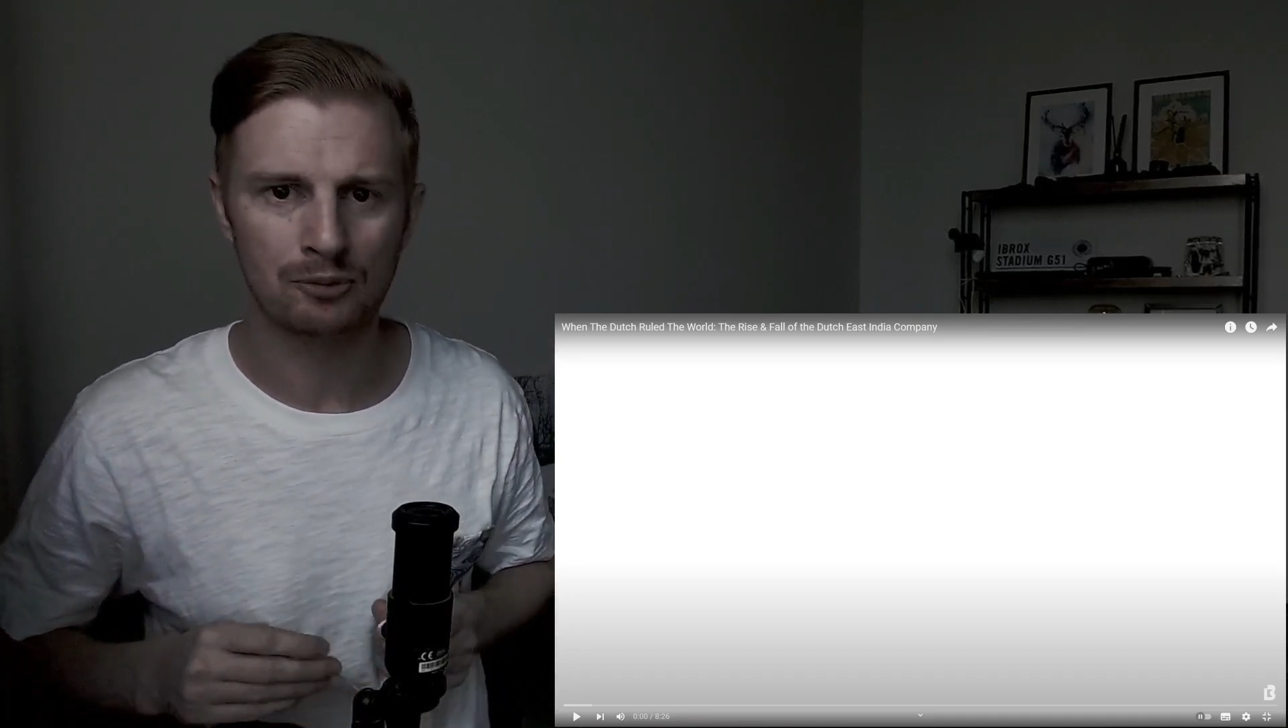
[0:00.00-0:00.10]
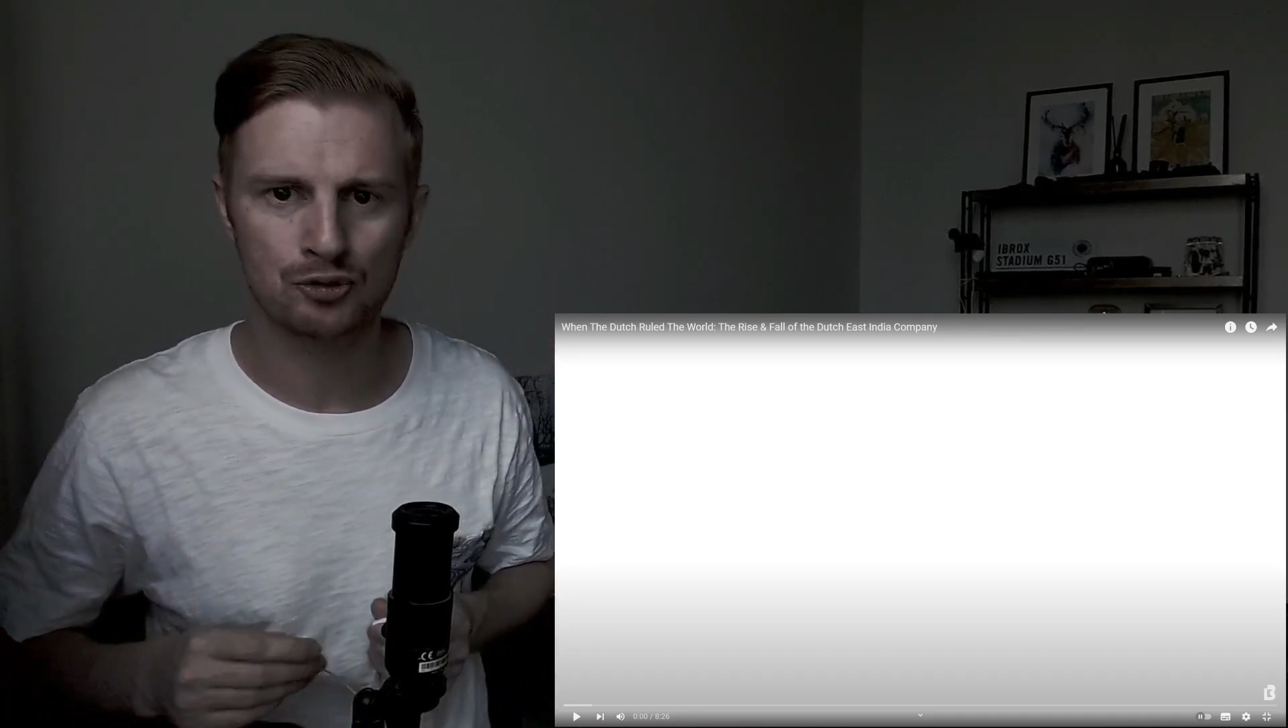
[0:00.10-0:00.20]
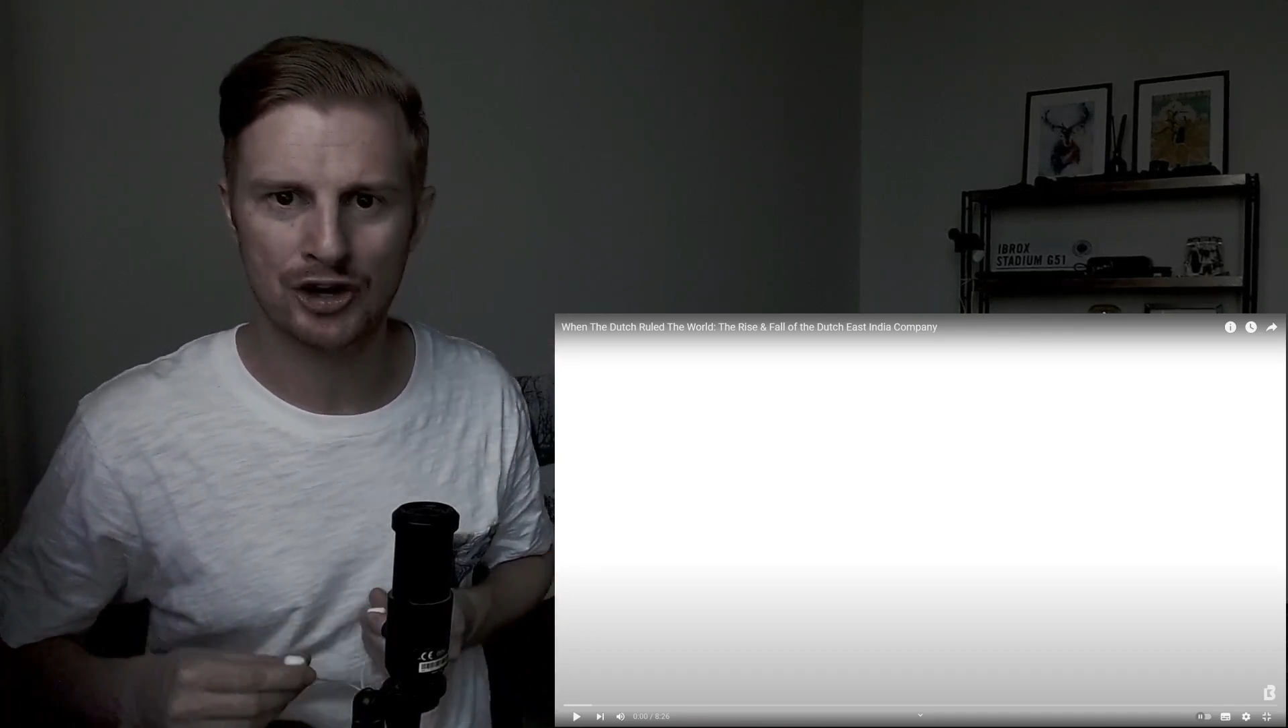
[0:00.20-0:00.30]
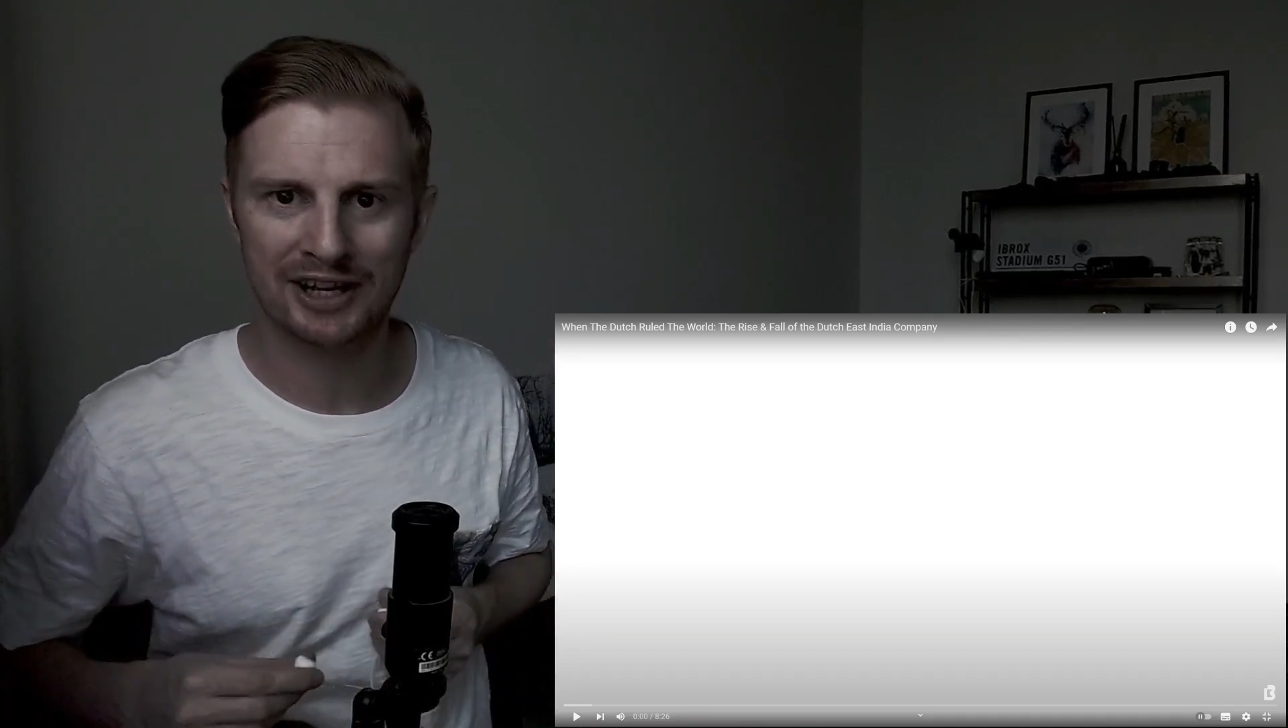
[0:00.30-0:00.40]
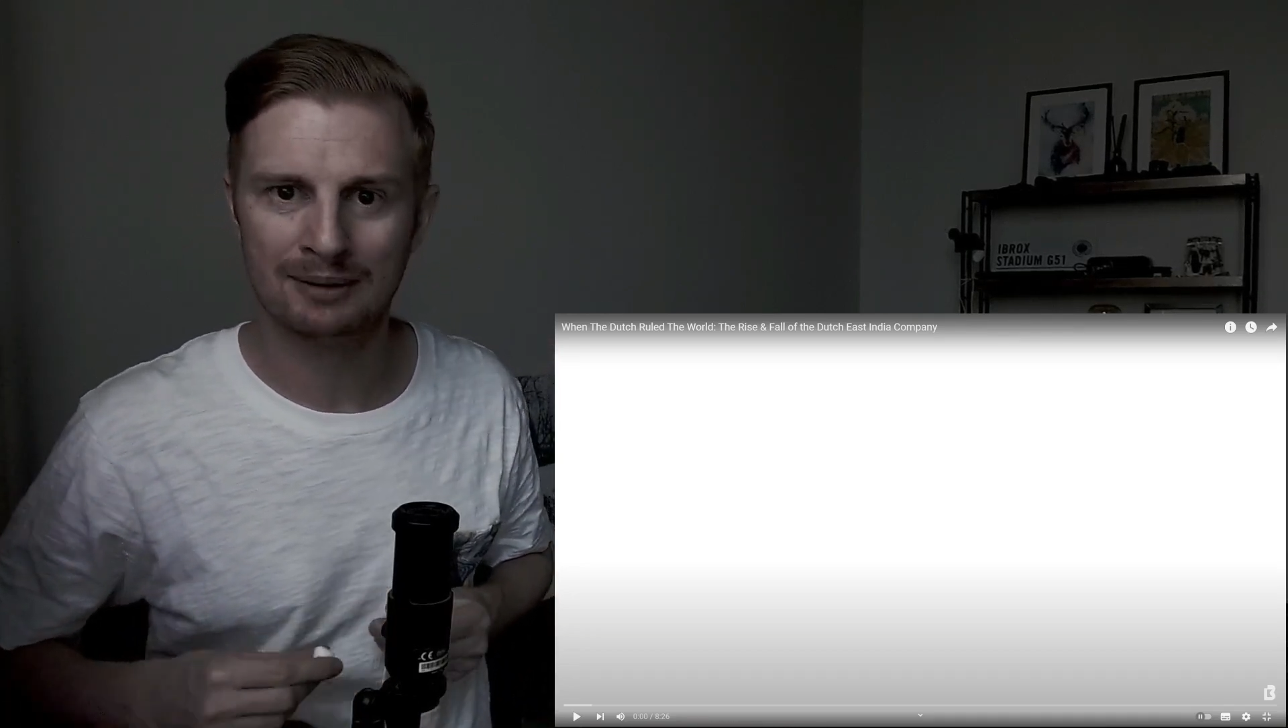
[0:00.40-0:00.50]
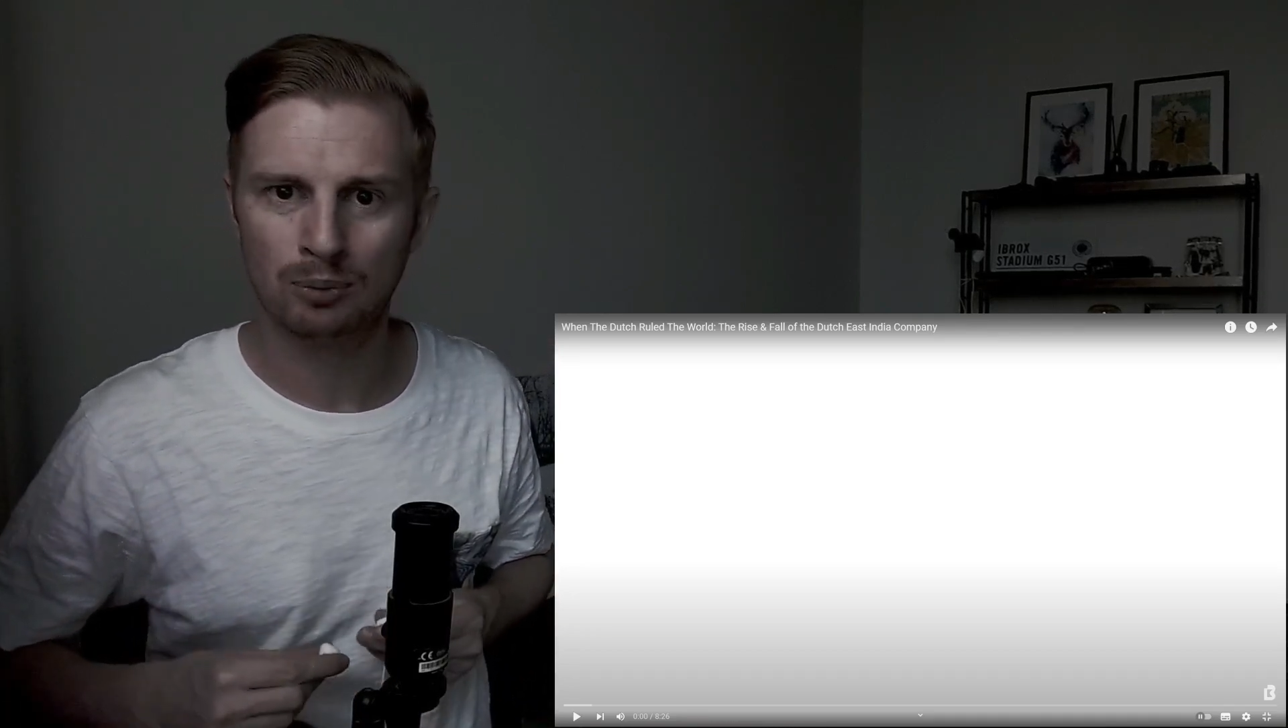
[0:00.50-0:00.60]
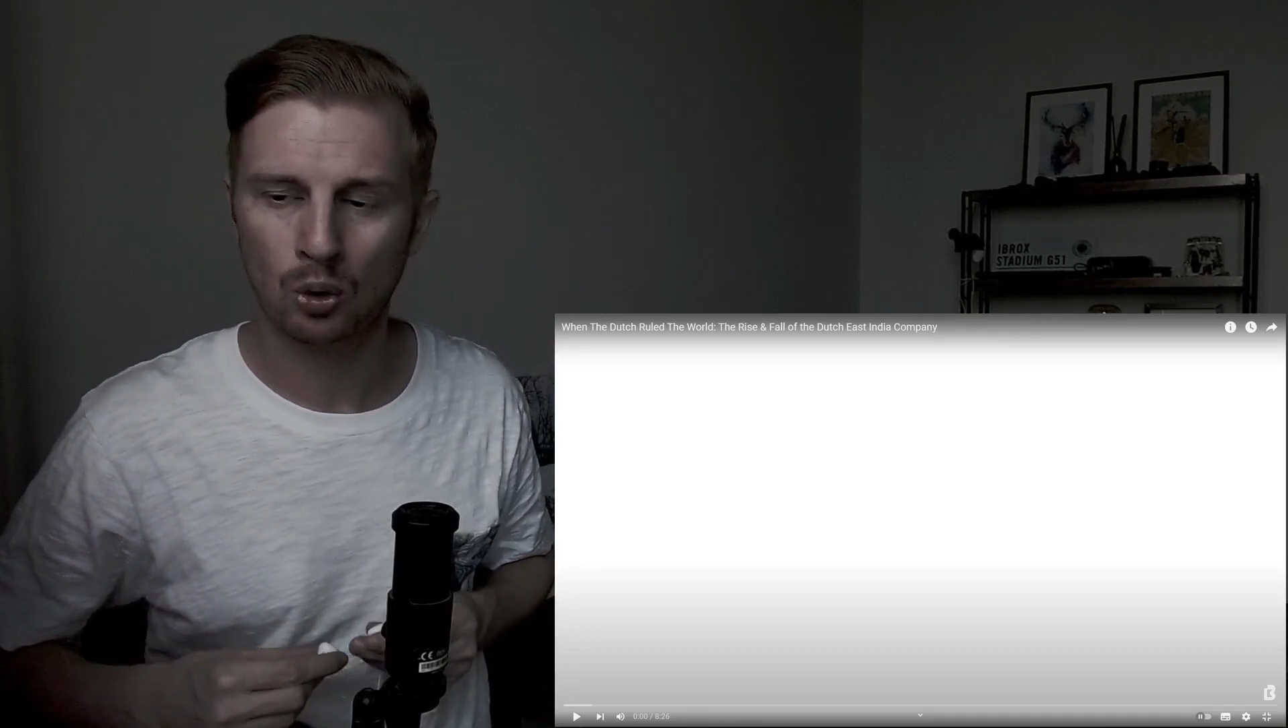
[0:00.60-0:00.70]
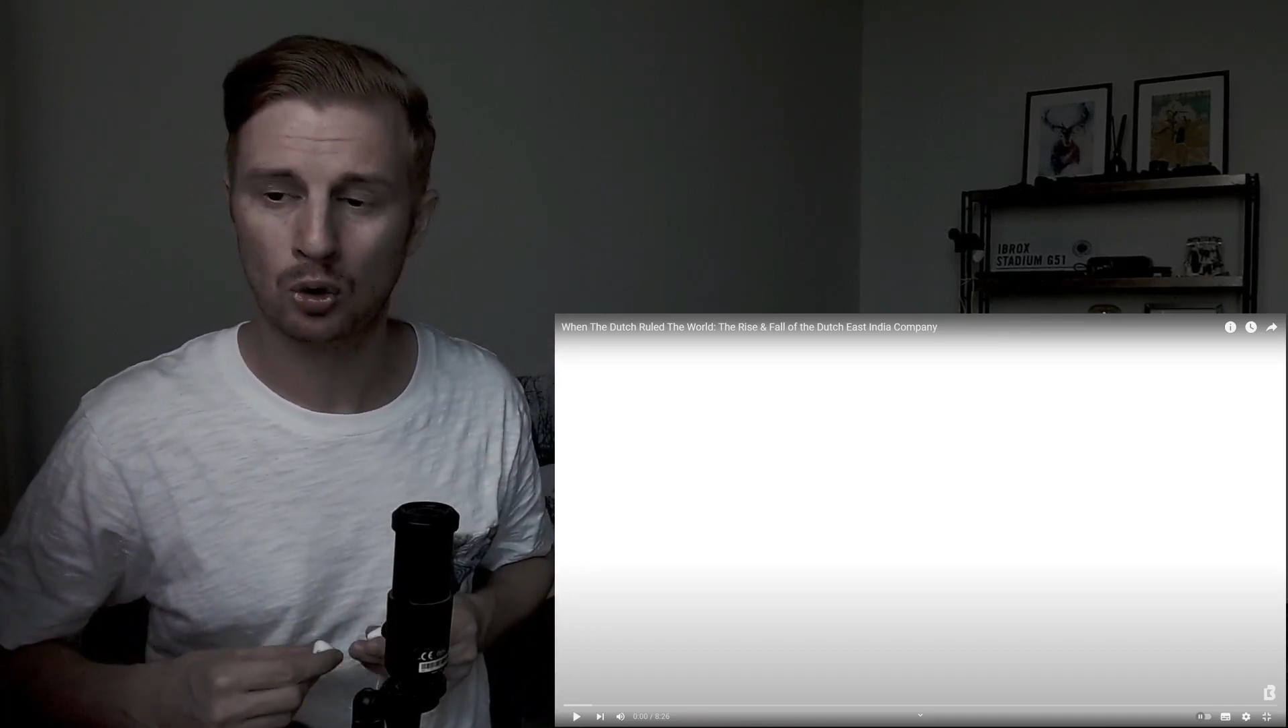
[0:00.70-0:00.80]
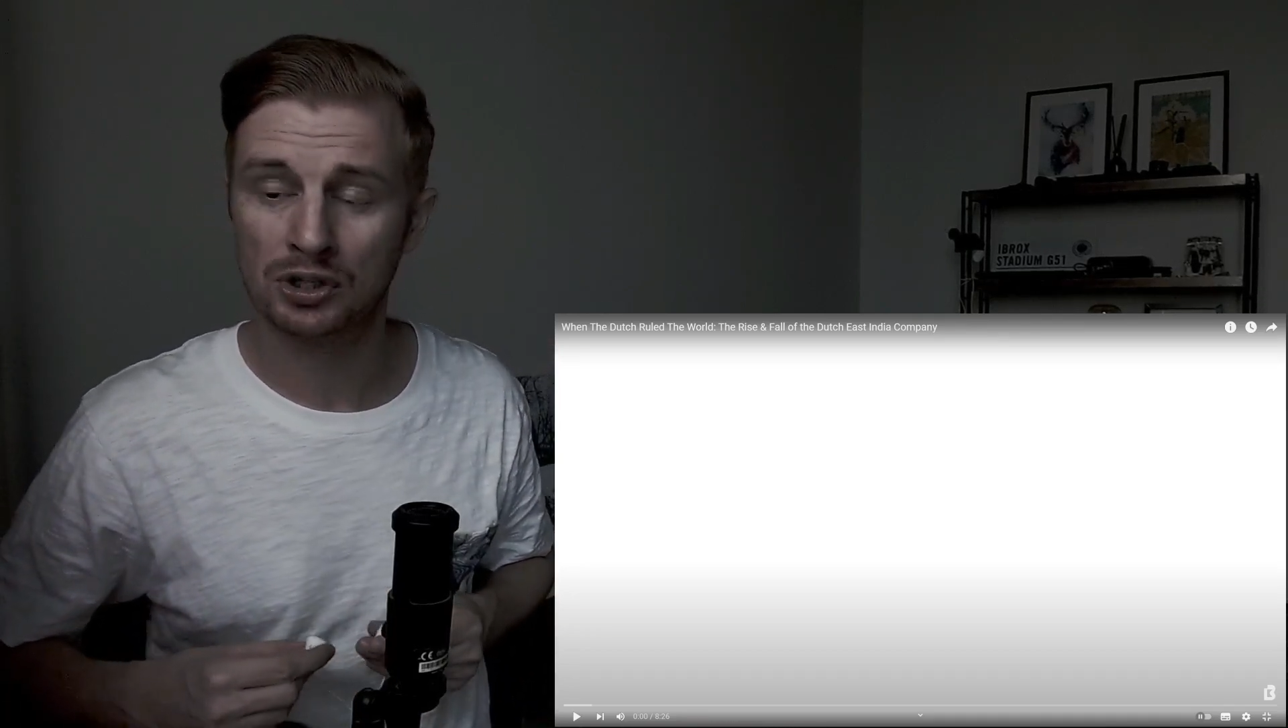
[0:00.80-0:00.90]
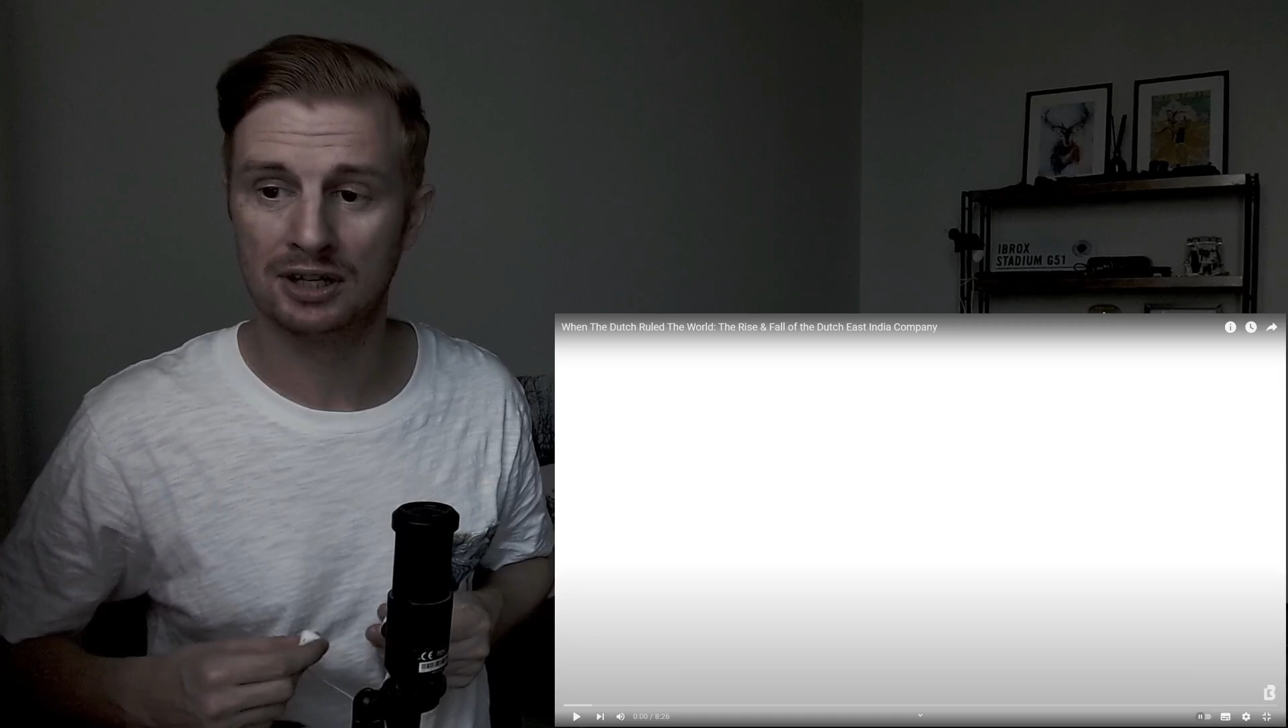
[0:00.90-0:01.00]
trading
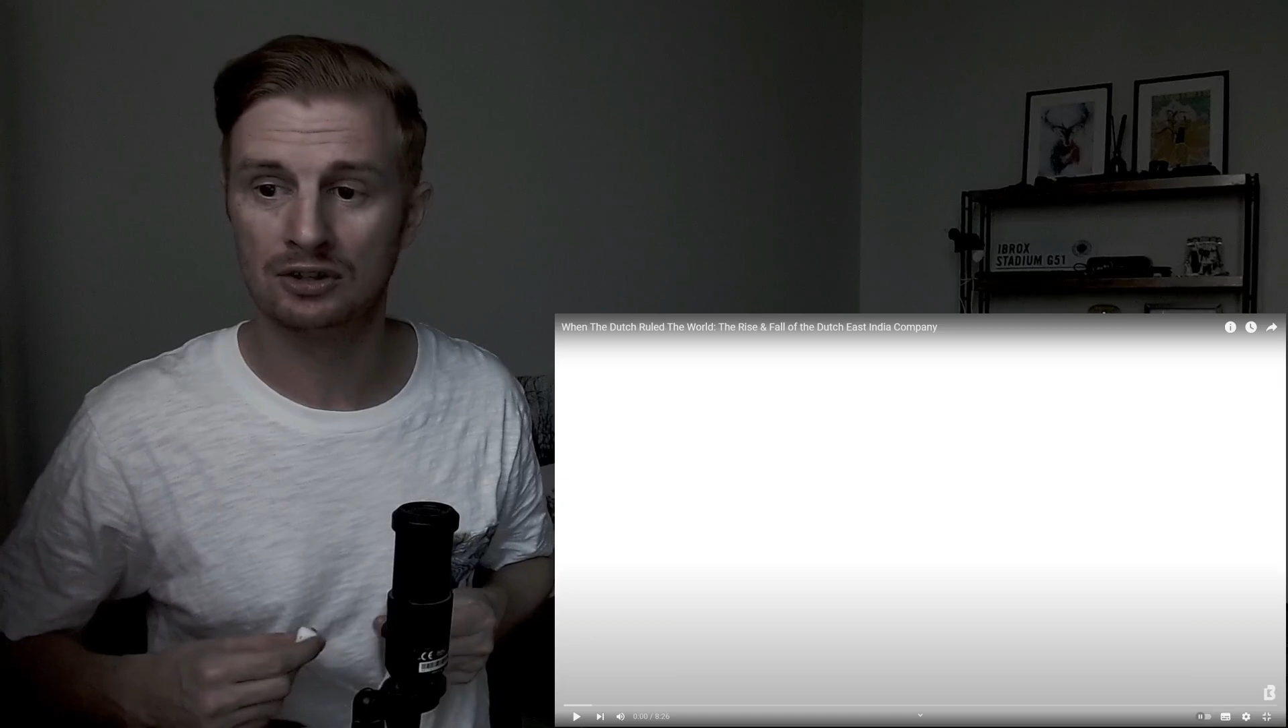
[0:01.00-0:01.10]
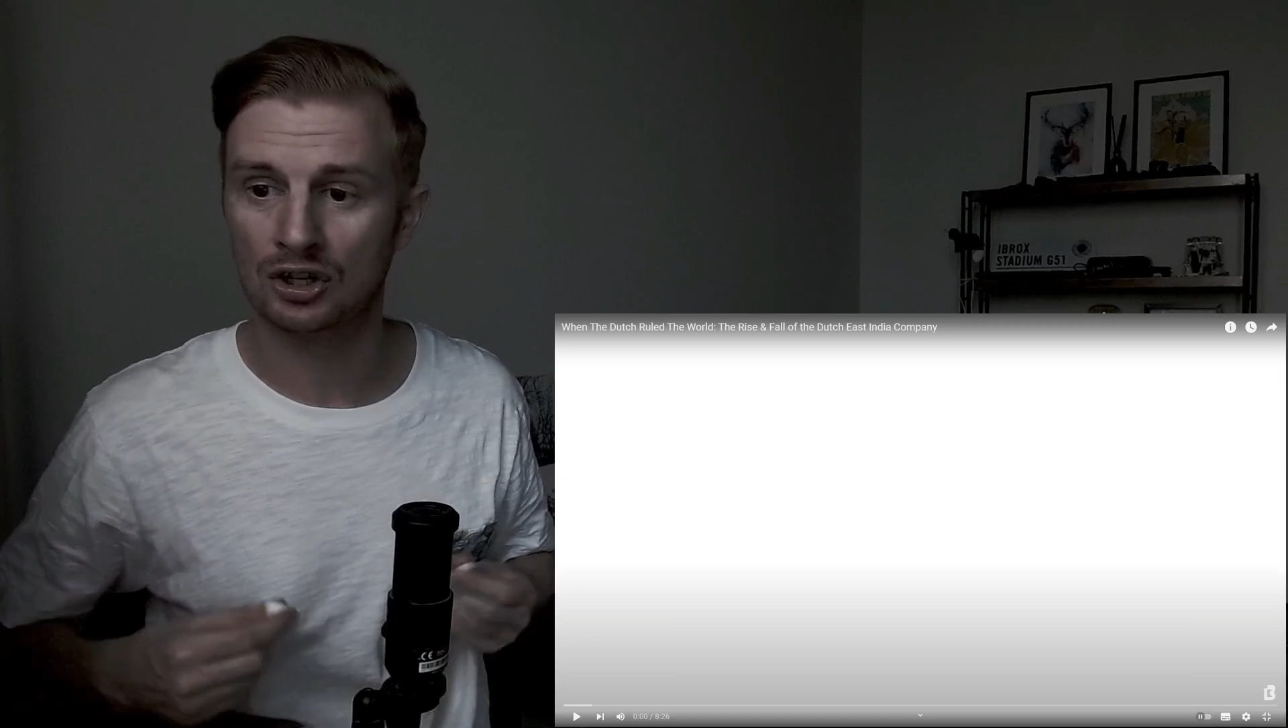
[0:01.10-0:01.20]
posts and